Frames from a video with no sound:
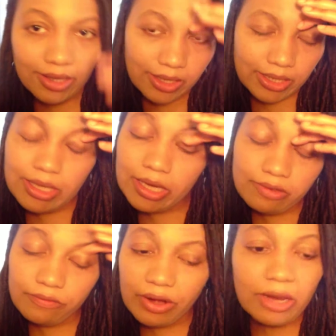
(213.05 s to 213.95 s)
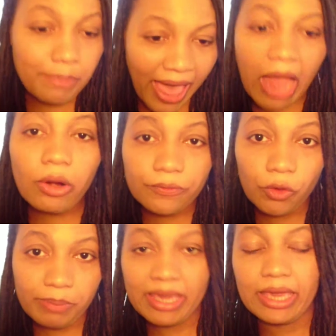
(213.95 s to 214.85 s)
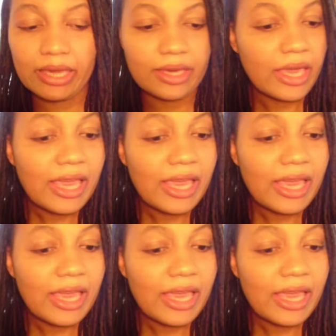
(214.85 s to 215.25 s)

He is a very powerful being,